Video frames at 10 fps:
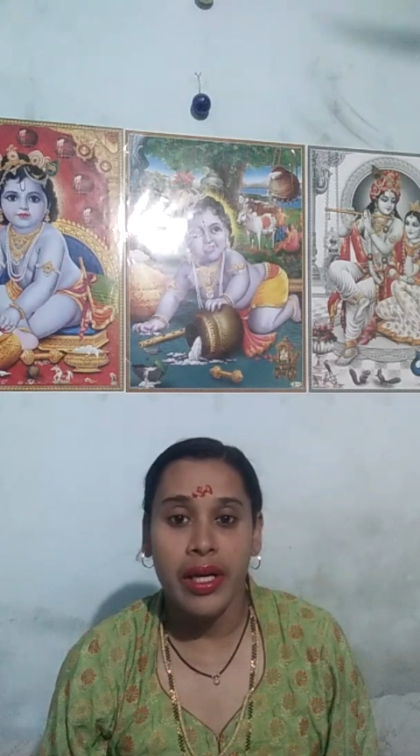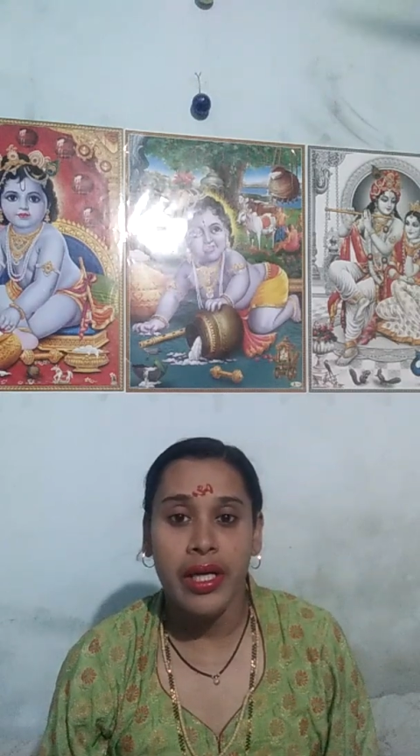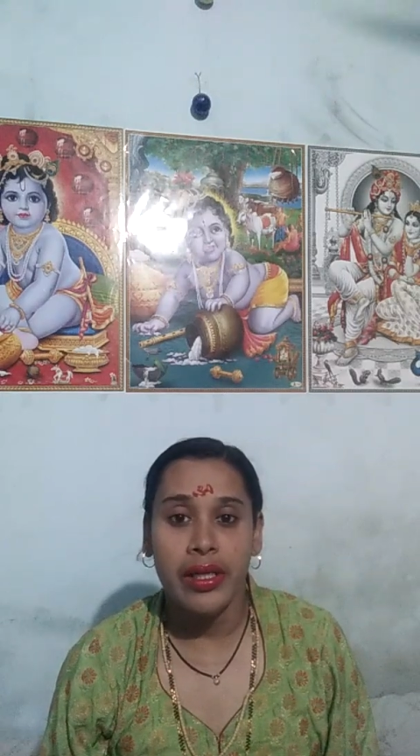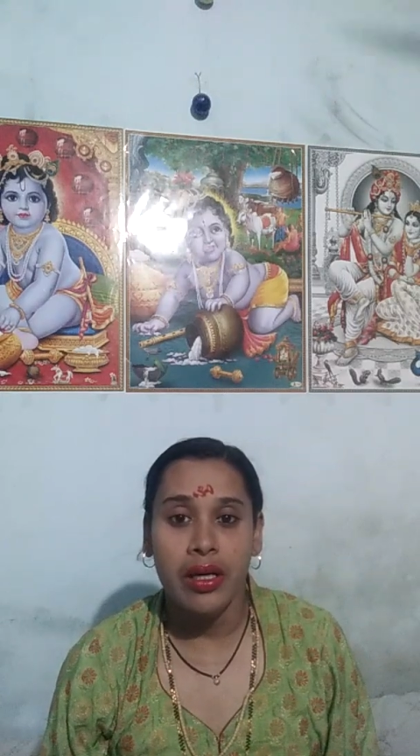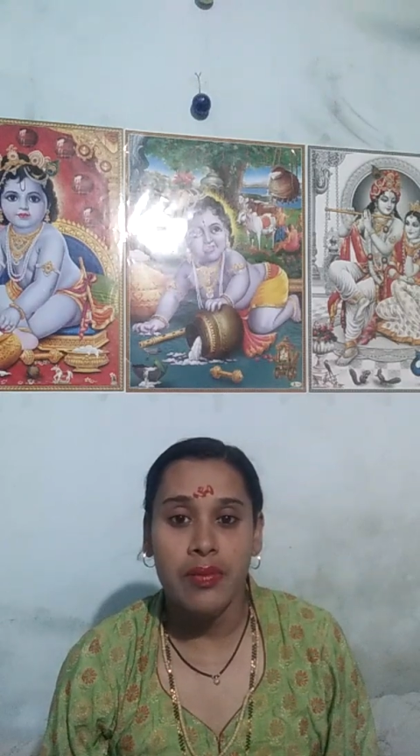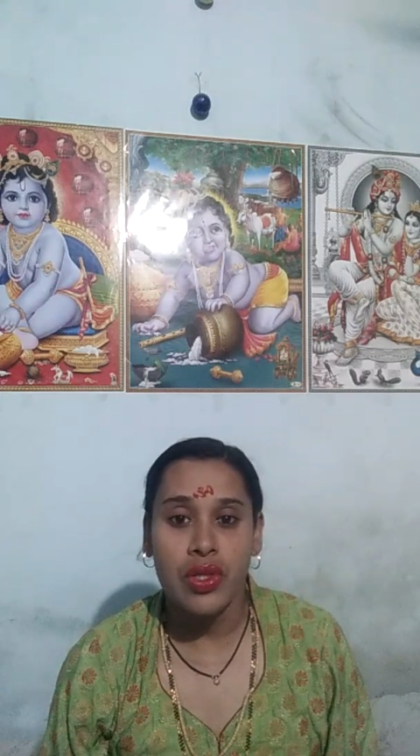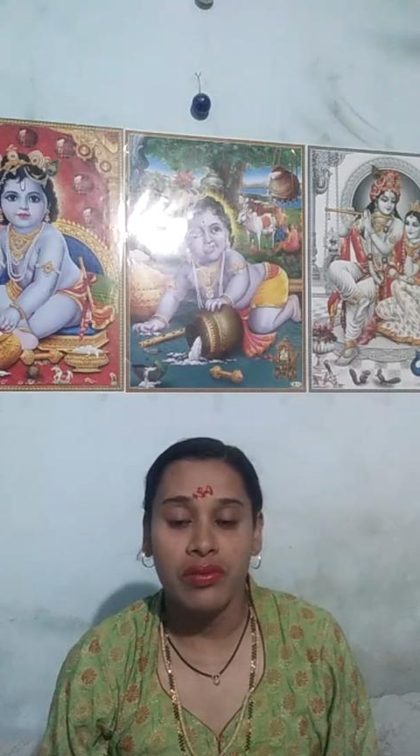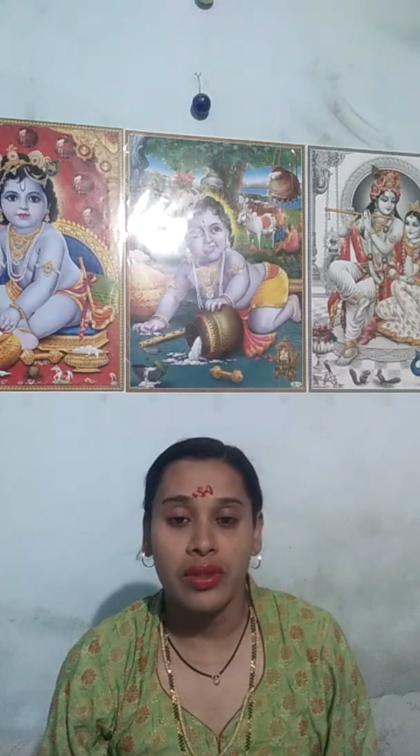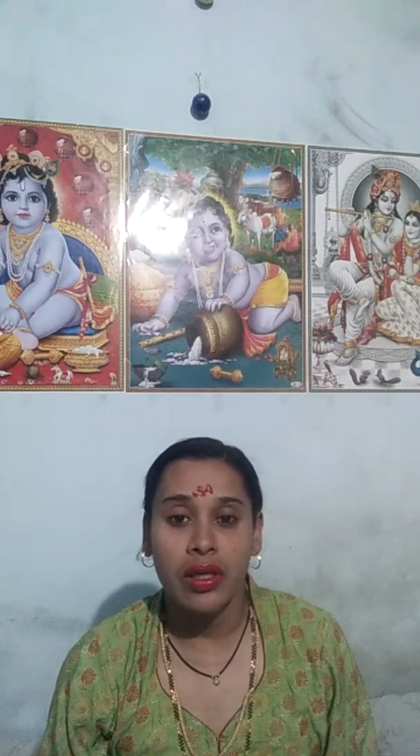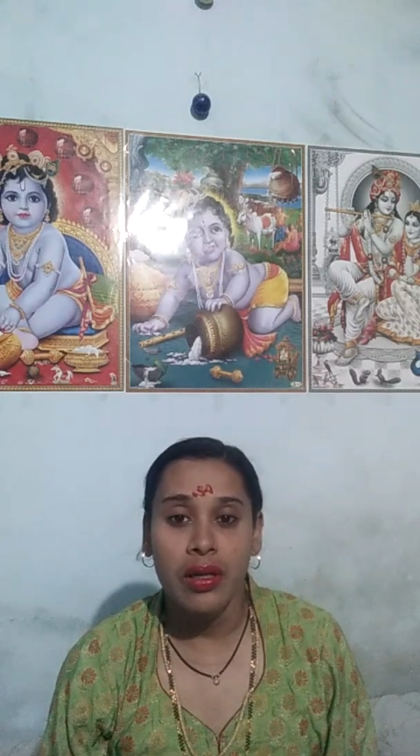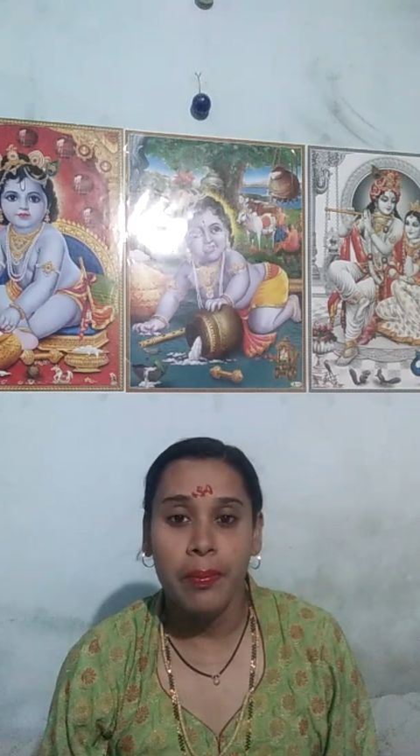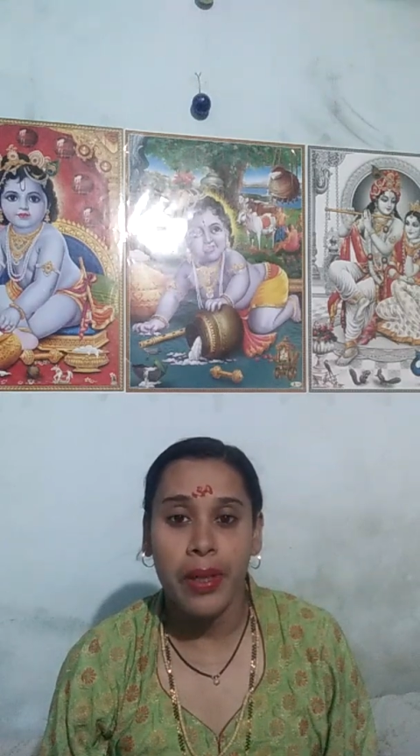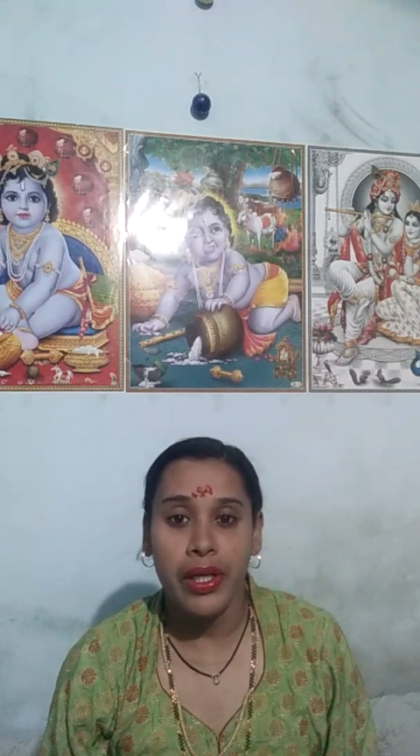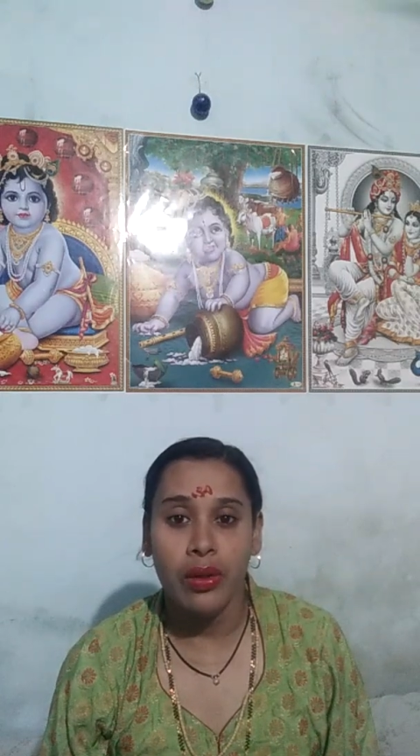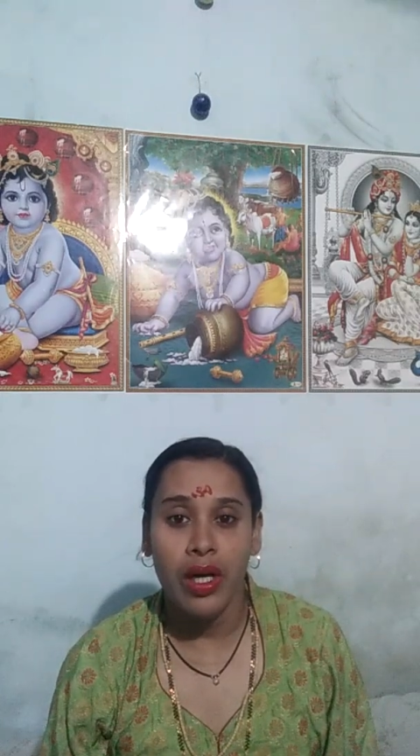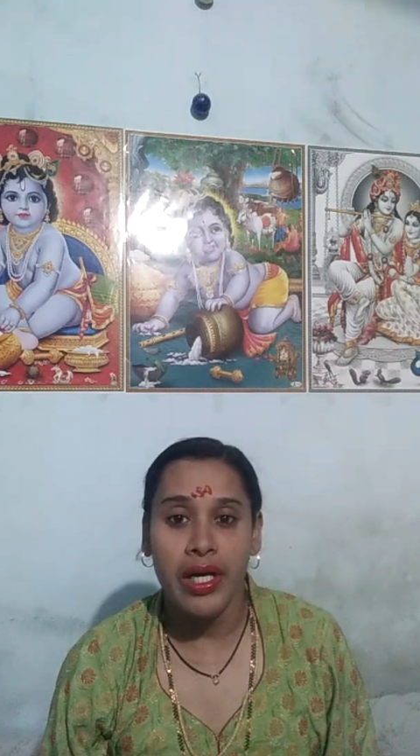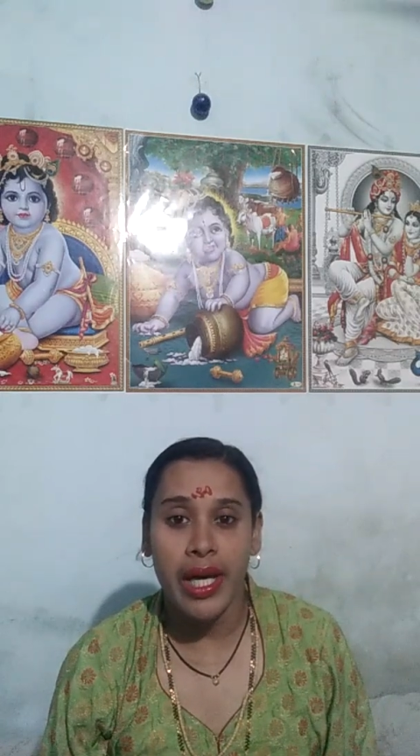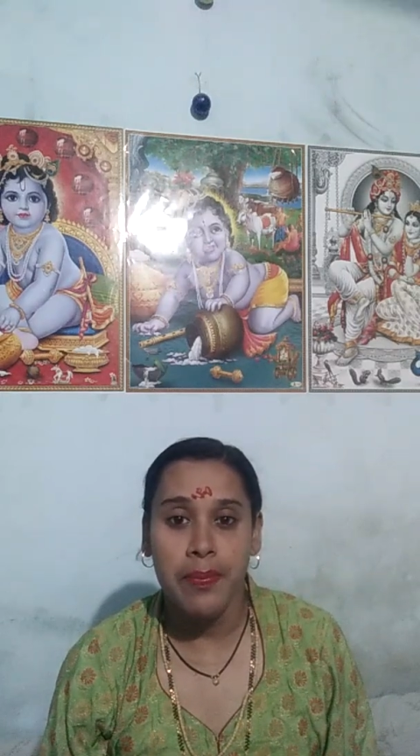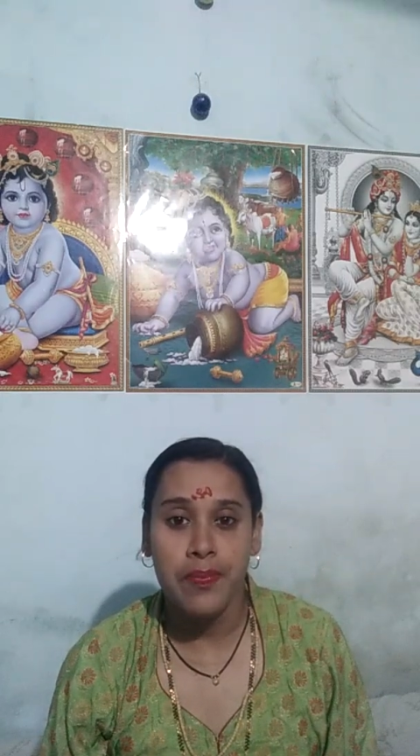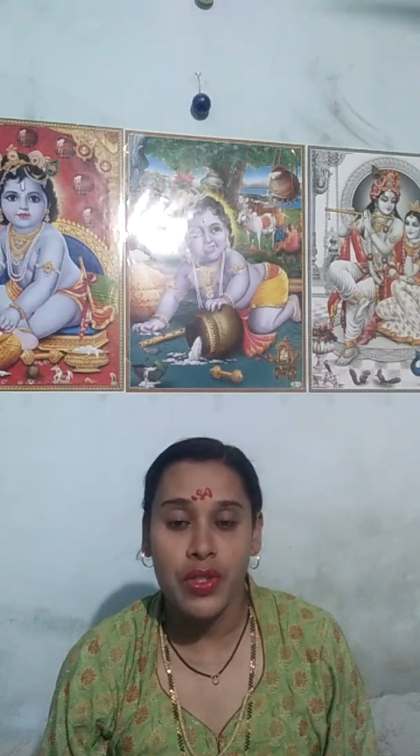in terms of the particular
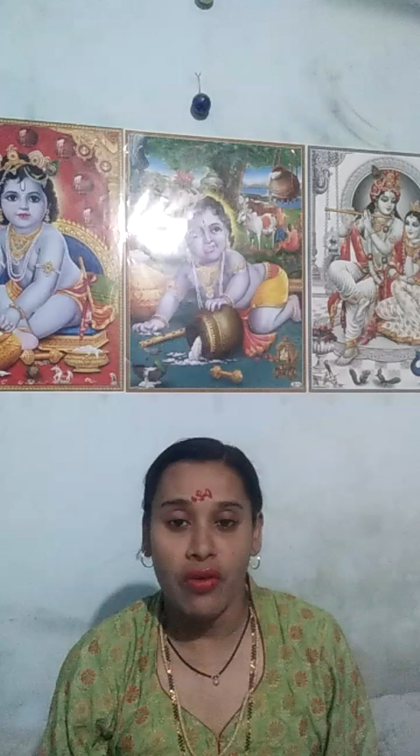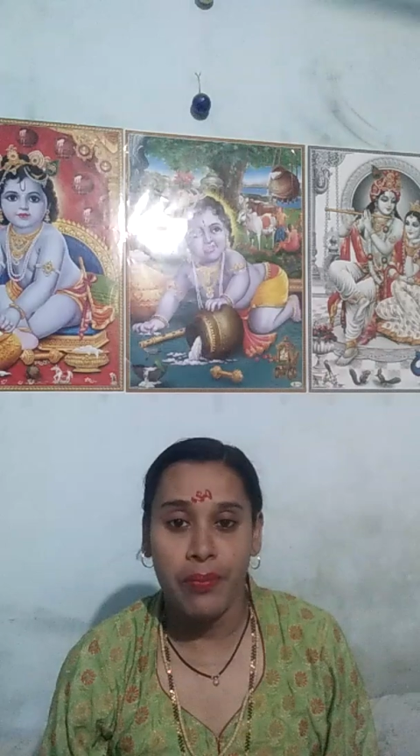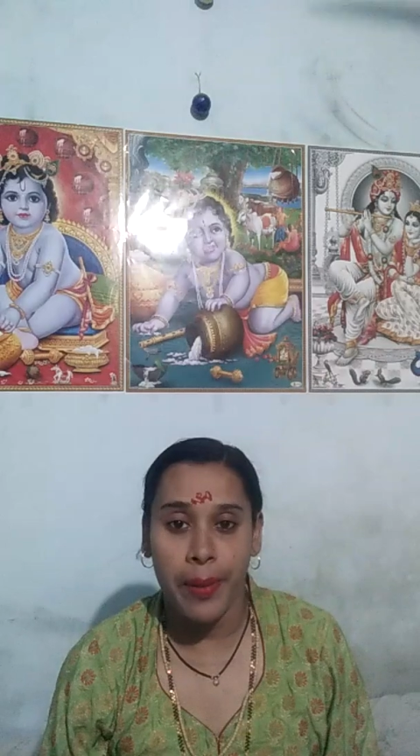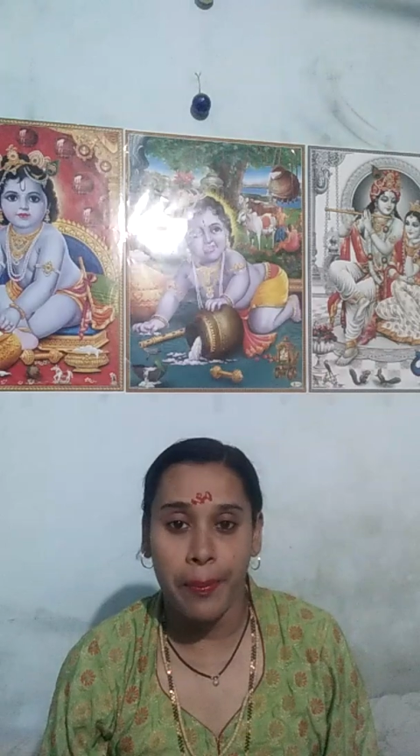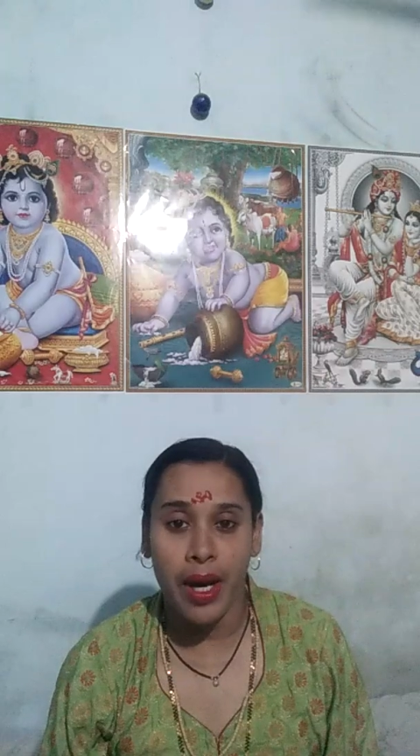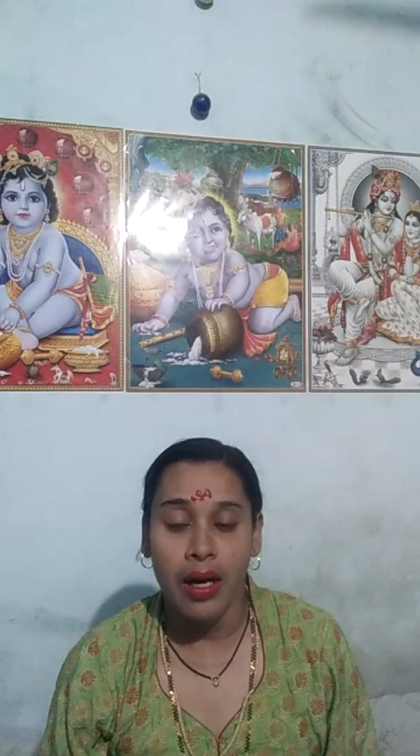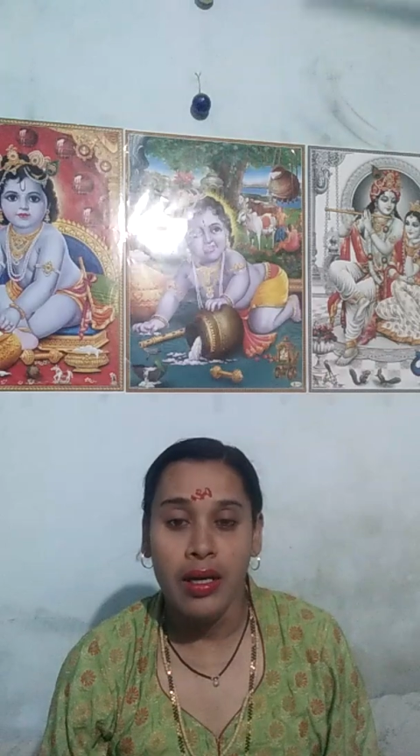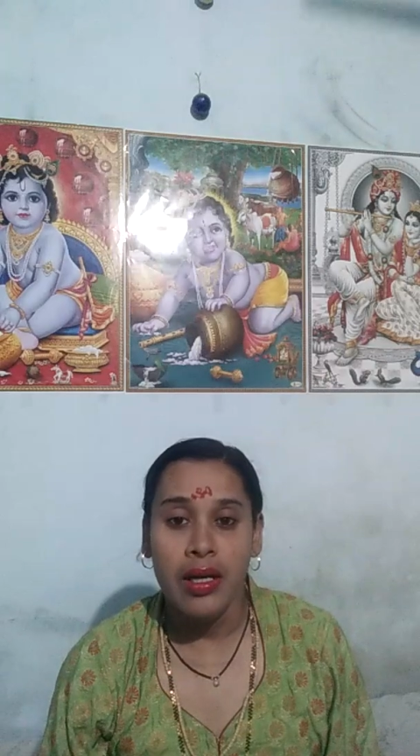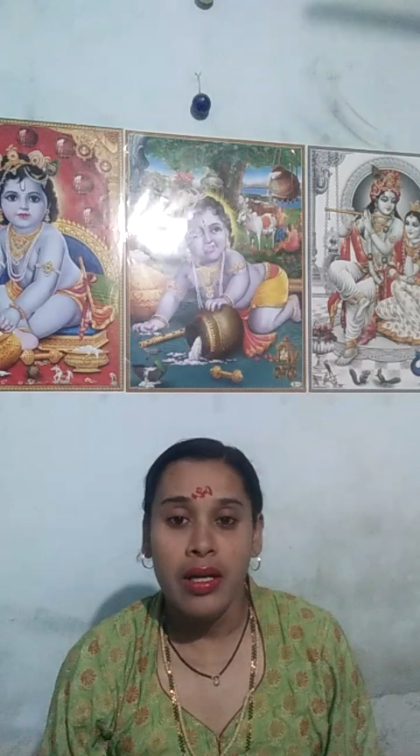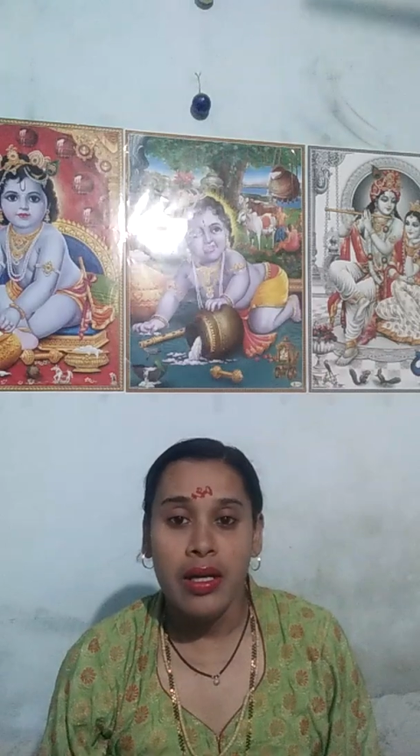types of Brahma,